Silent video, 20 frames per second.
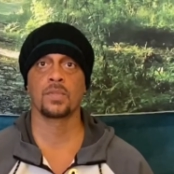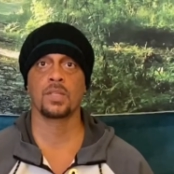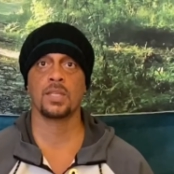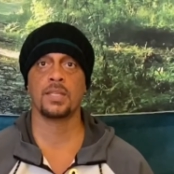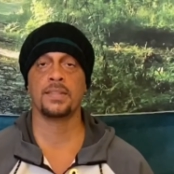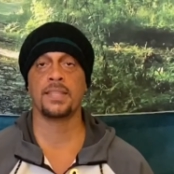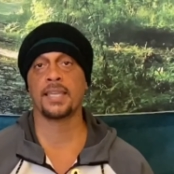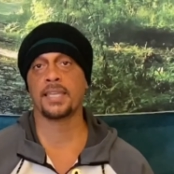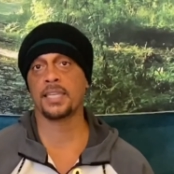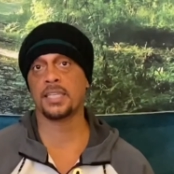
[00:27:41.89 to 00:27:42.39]

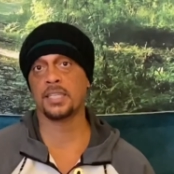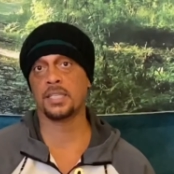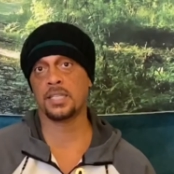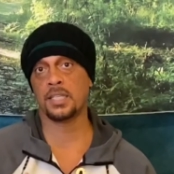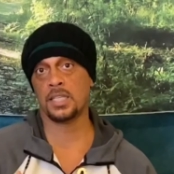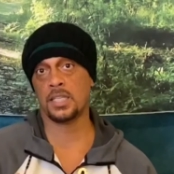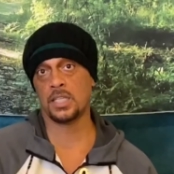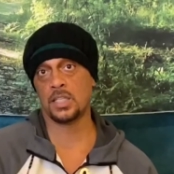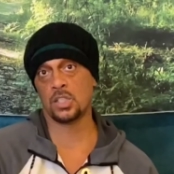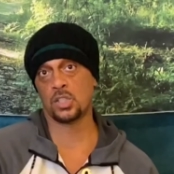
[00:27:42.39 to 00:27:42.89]
And that can
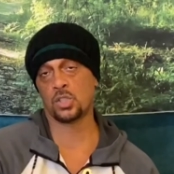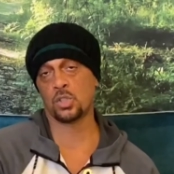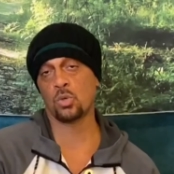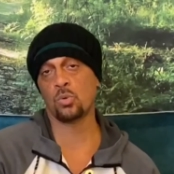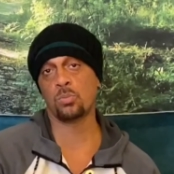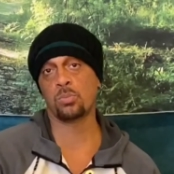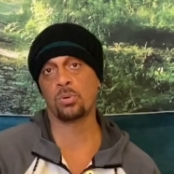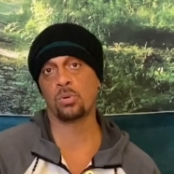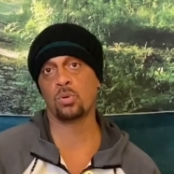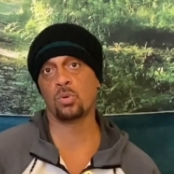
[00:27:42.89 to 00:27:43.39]
get
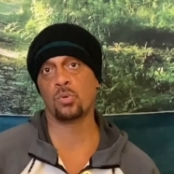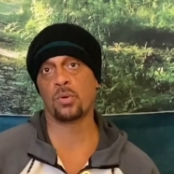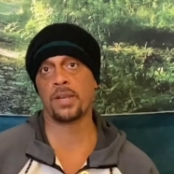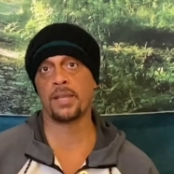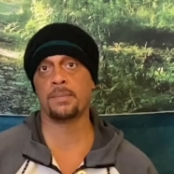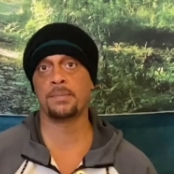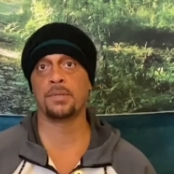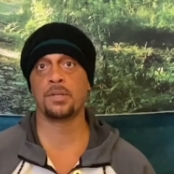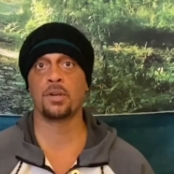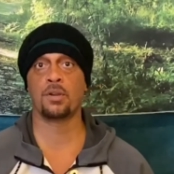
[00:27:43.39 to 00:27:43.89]
so
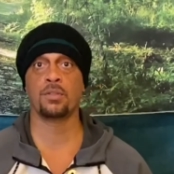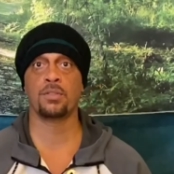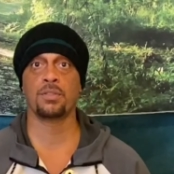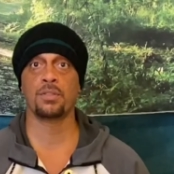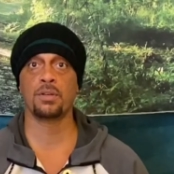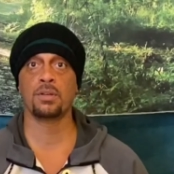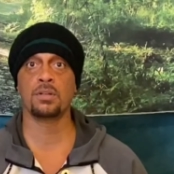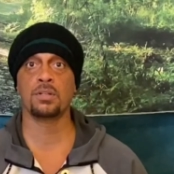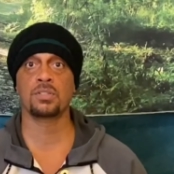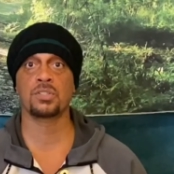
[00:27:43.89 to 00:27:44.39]
programmed in our
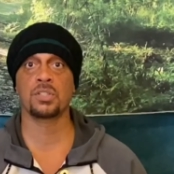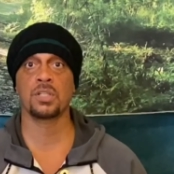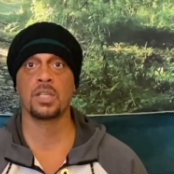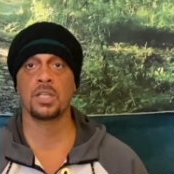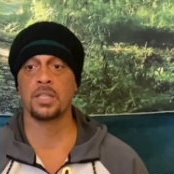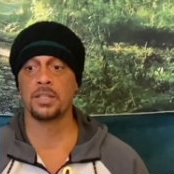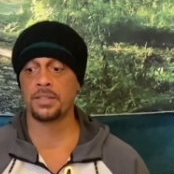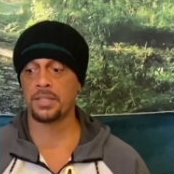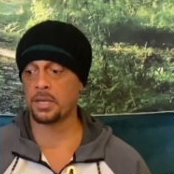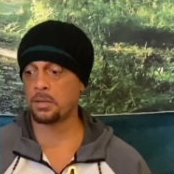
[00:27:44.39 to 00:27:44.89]
thoughts
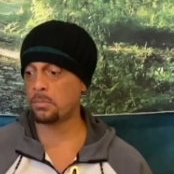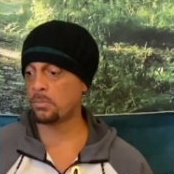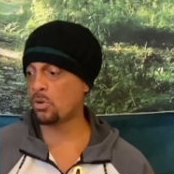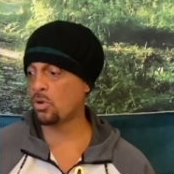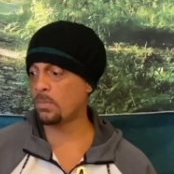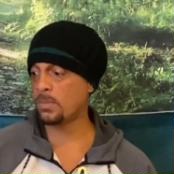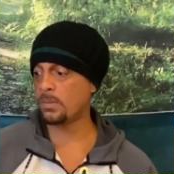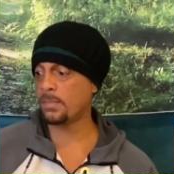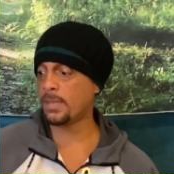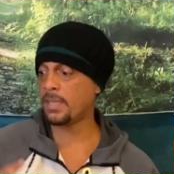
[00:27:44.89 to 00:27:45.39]
that a
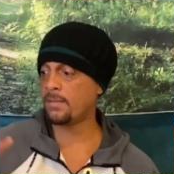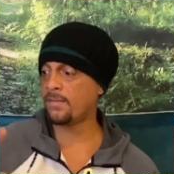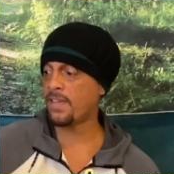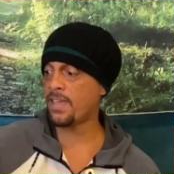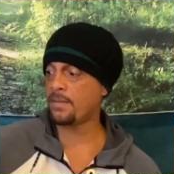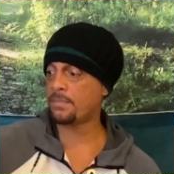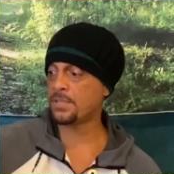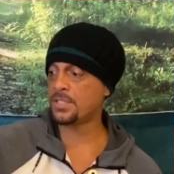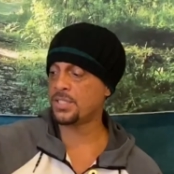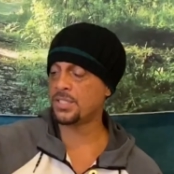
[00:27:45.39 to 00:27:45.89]
moment may have
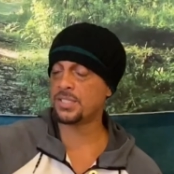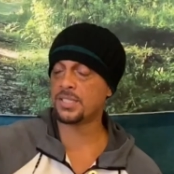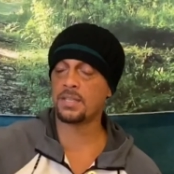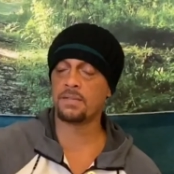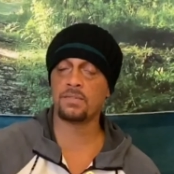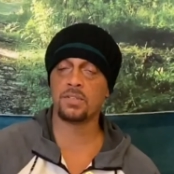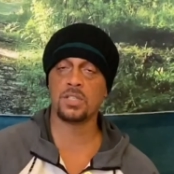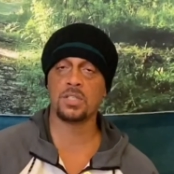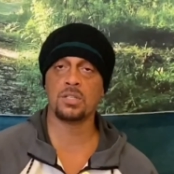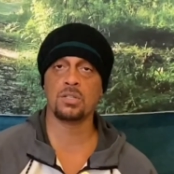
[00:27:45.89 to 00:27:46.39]
happened
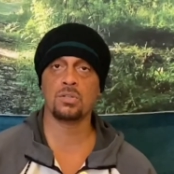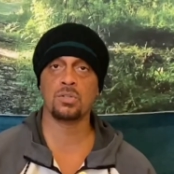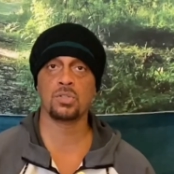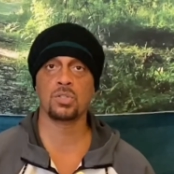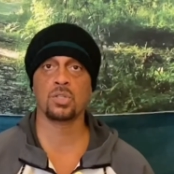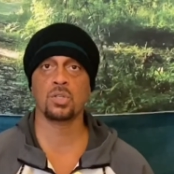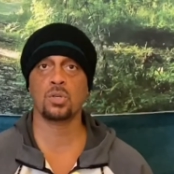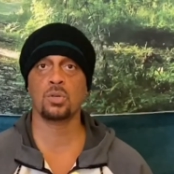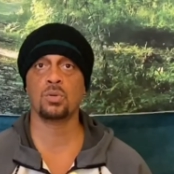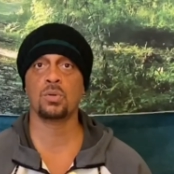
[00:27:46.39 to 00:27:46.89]
7 years
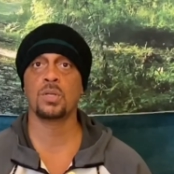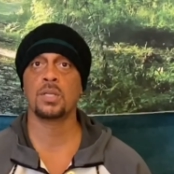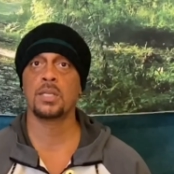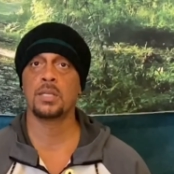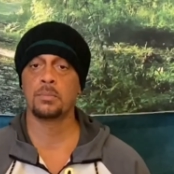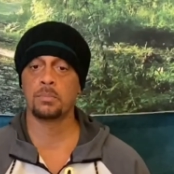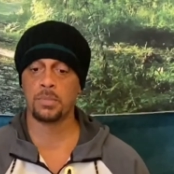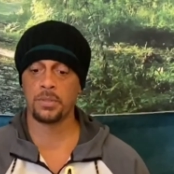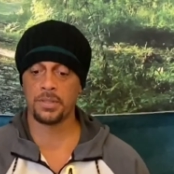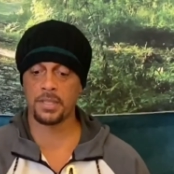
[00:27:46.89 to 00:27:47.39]
ago,
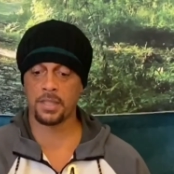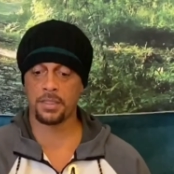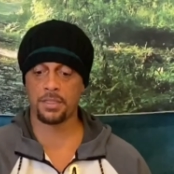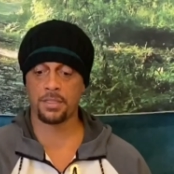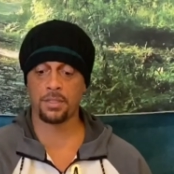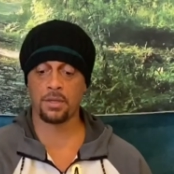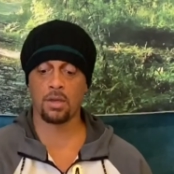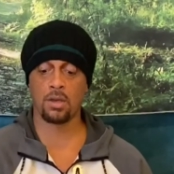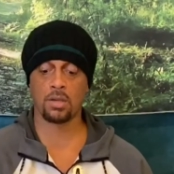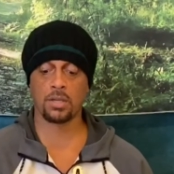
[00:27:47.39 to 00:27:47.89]
but that
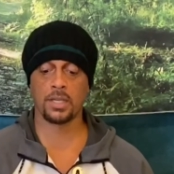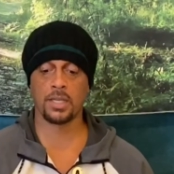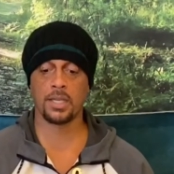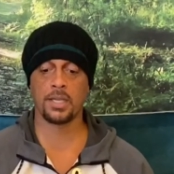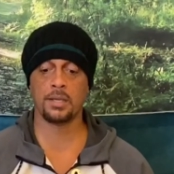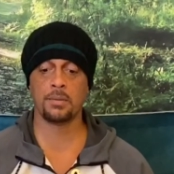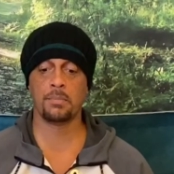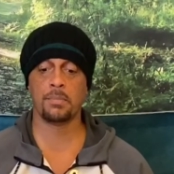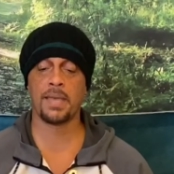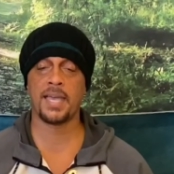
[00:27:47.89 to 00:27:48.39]
thought can
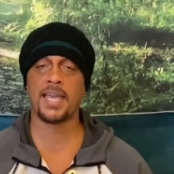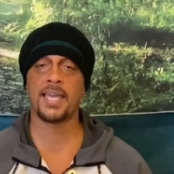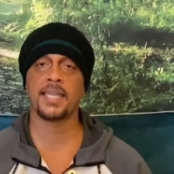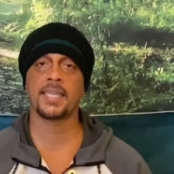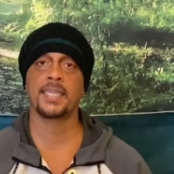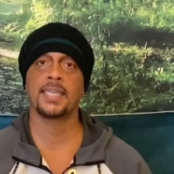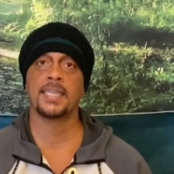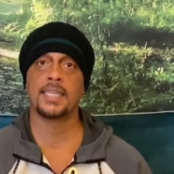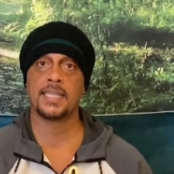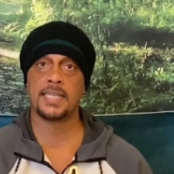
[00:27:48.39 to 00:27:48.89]
come
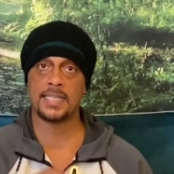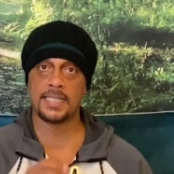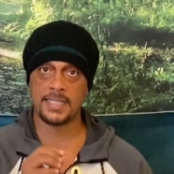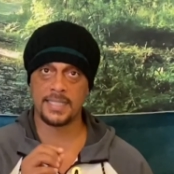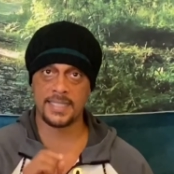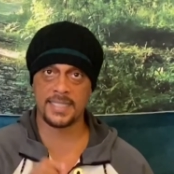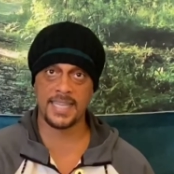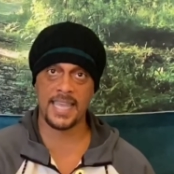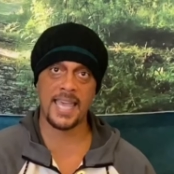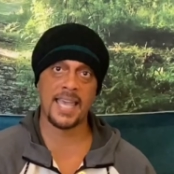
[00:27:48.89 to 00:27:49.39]
back and
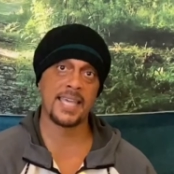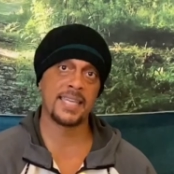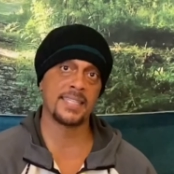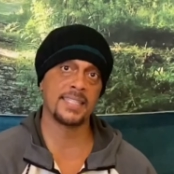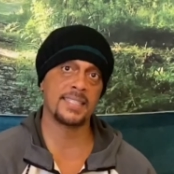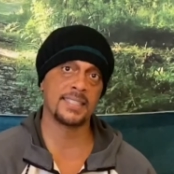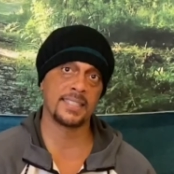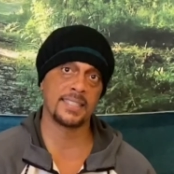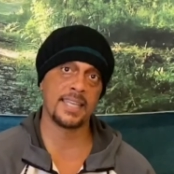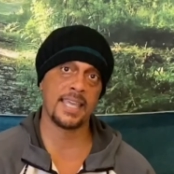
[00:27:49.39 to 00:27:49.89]

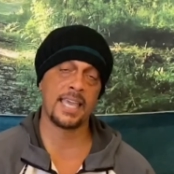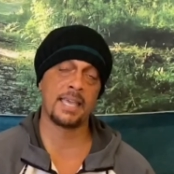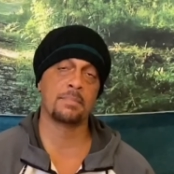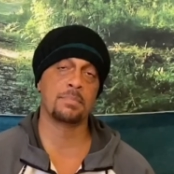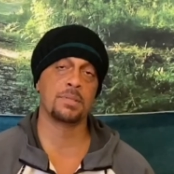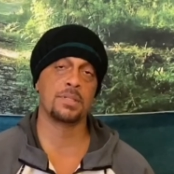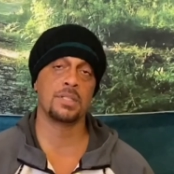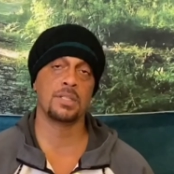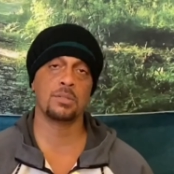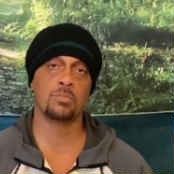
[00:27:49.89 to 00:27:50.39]
sadness can
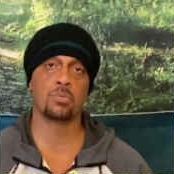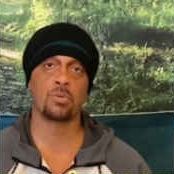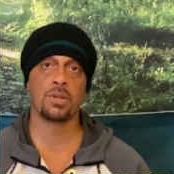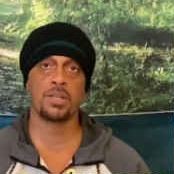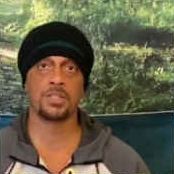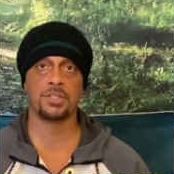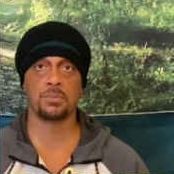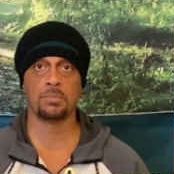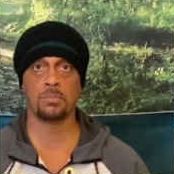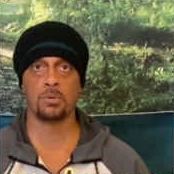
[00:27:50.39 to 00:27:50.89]
happen in the
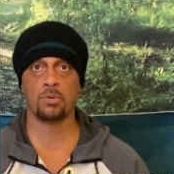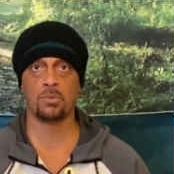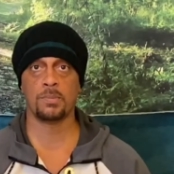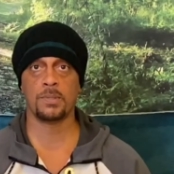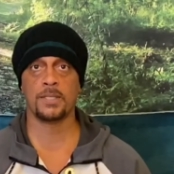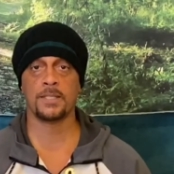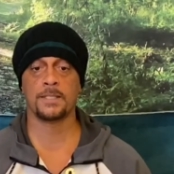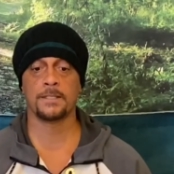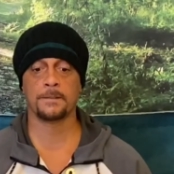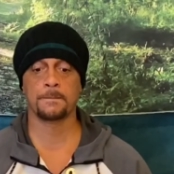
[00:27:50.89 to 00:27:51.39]
present moment.